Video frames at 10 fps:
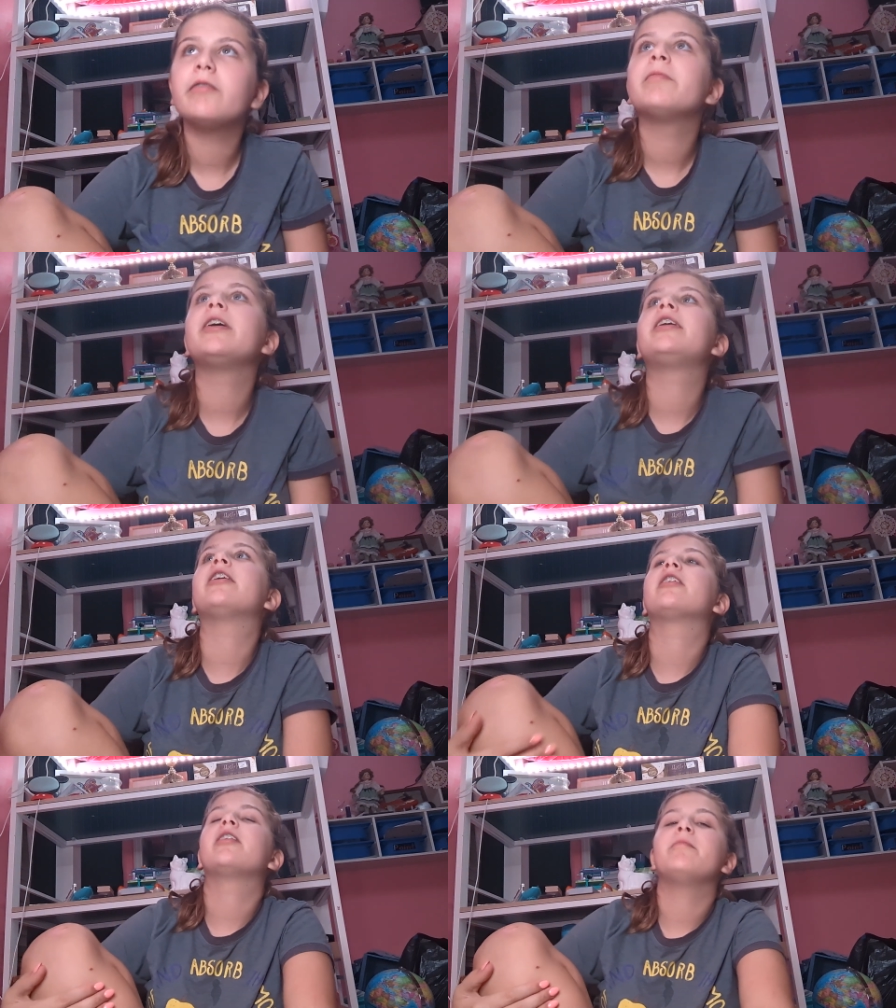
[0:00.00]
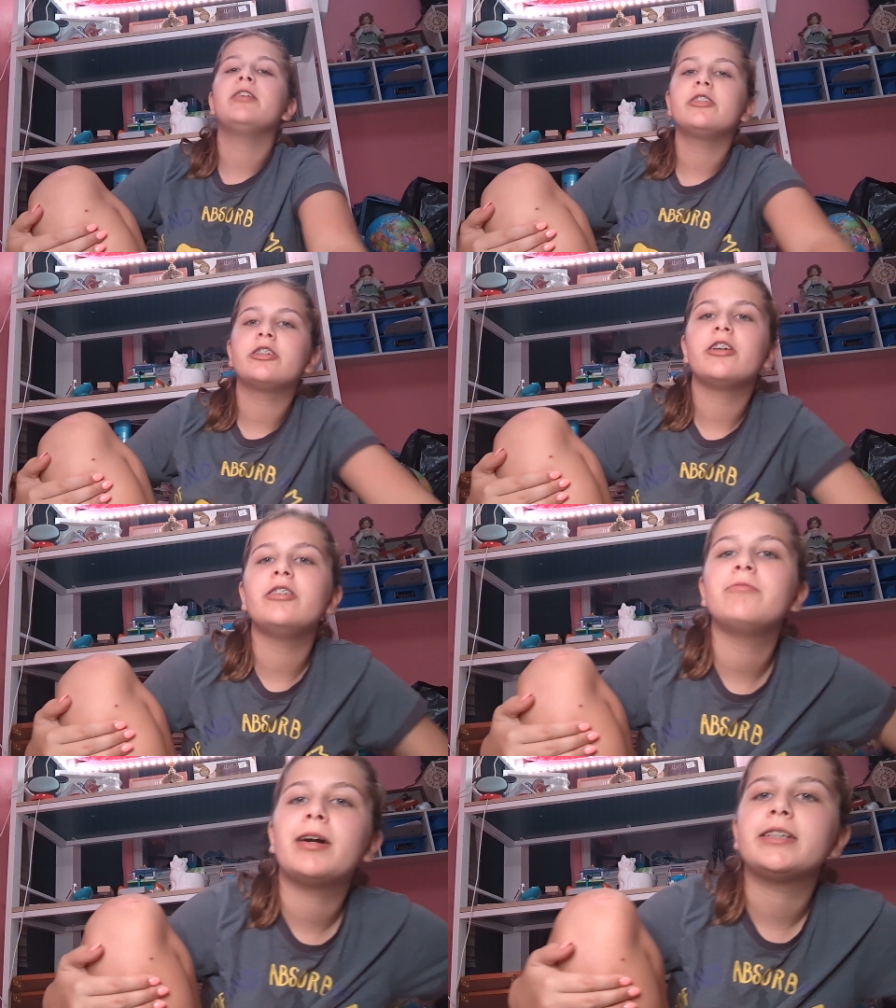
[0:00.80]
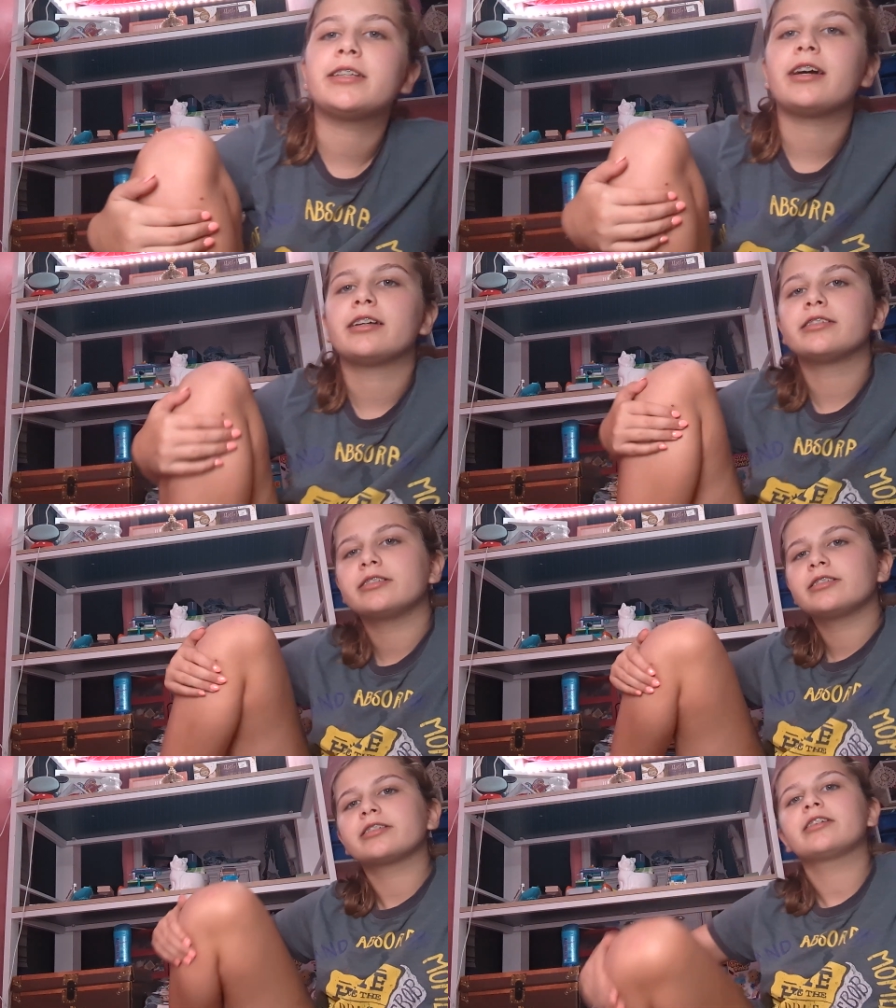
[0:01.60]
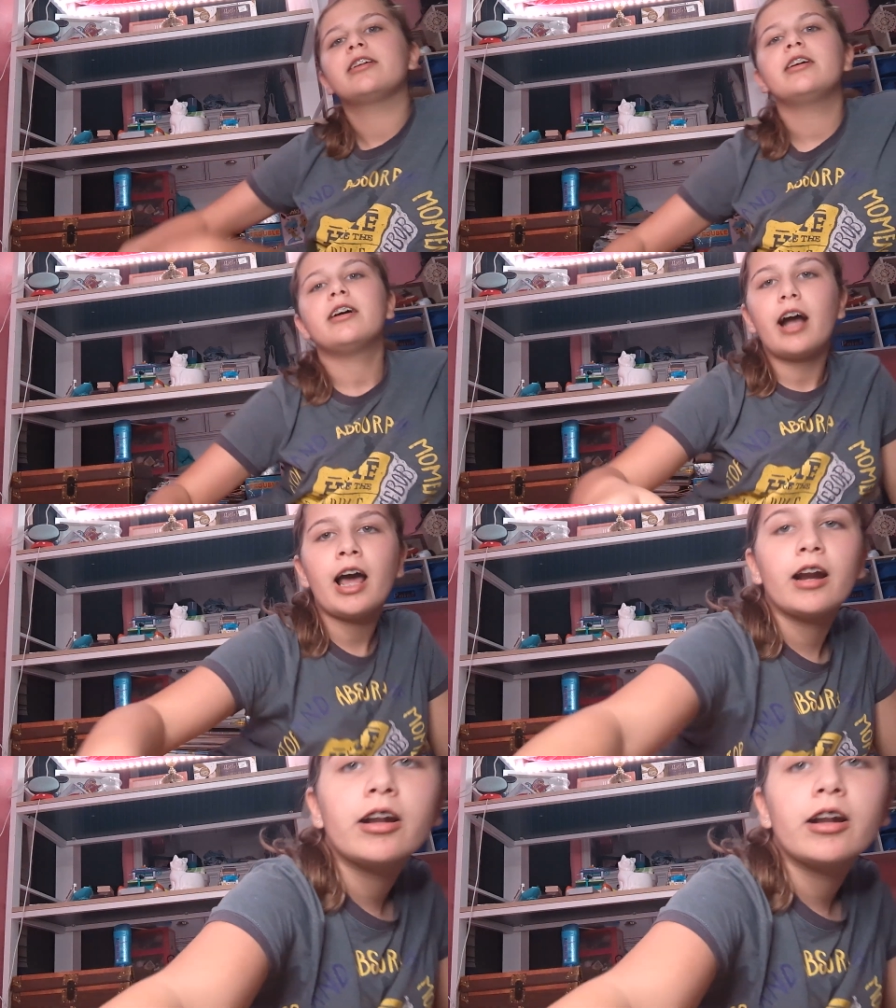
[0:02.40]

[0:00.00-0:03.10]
But here, let me show you my desk. I don't